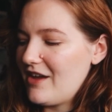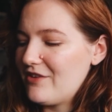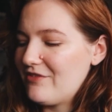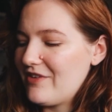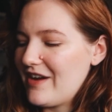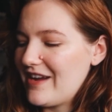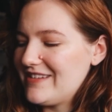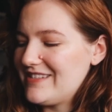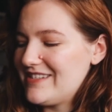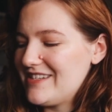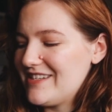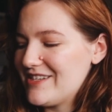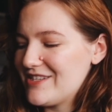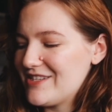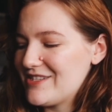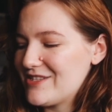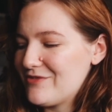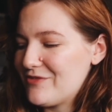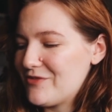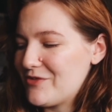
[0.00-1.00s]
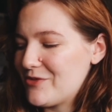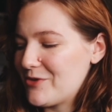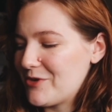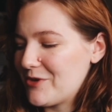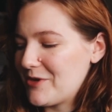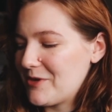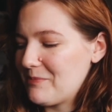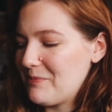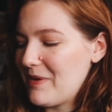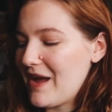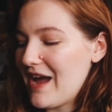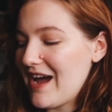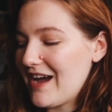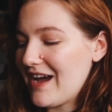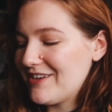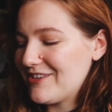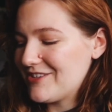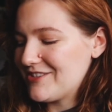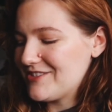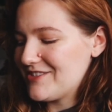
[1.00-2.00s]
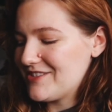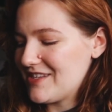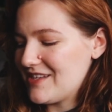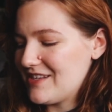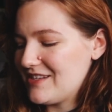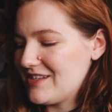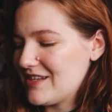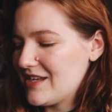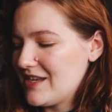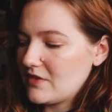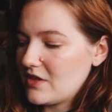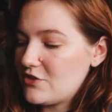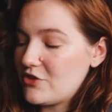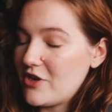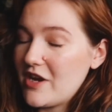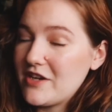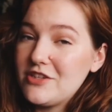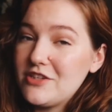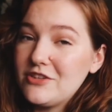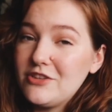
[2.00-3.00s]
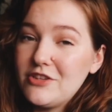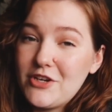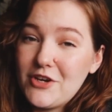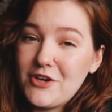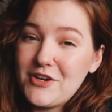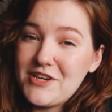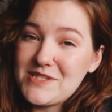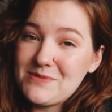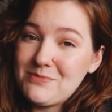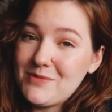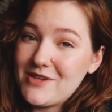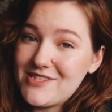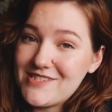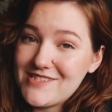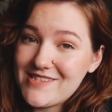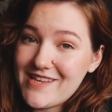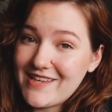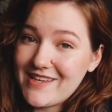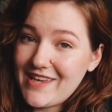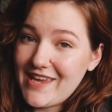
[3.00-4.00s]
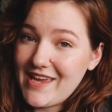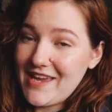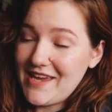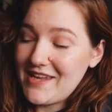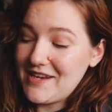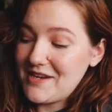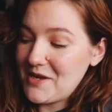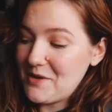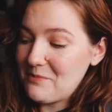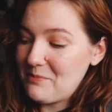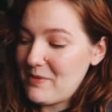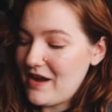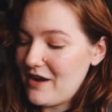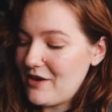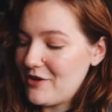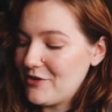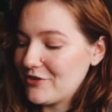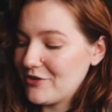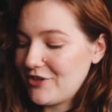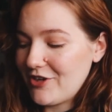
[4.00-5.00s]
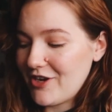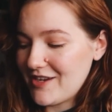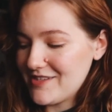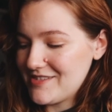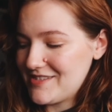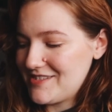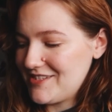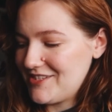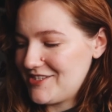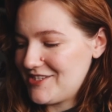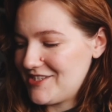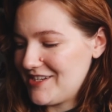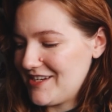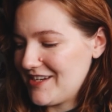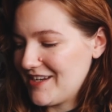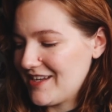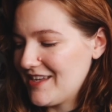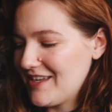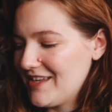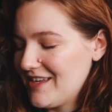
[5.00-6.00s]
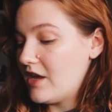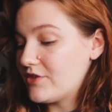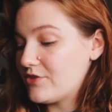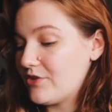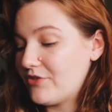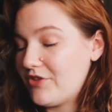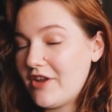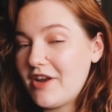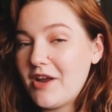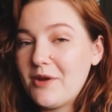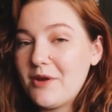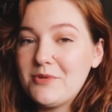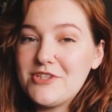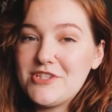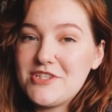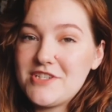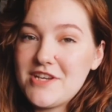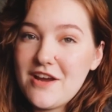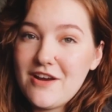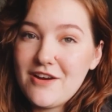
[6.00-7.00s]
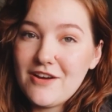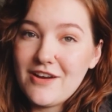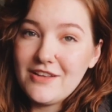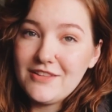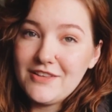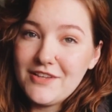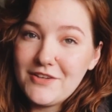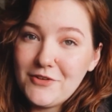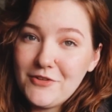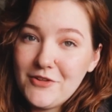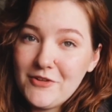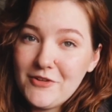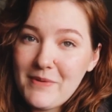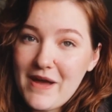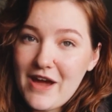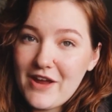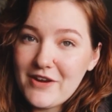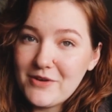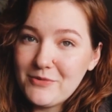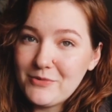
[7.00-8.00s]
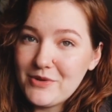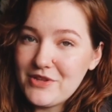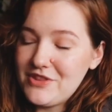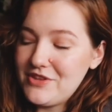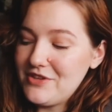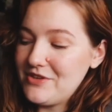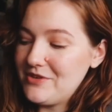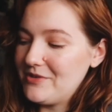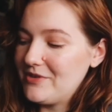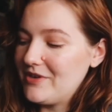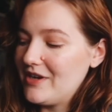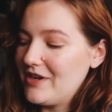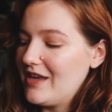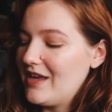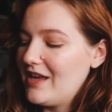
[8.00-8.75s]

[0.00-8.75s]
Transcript: of ideas for patterns and trying to learn as much as I can about cross stitching. So I thought I would share a little about it with you.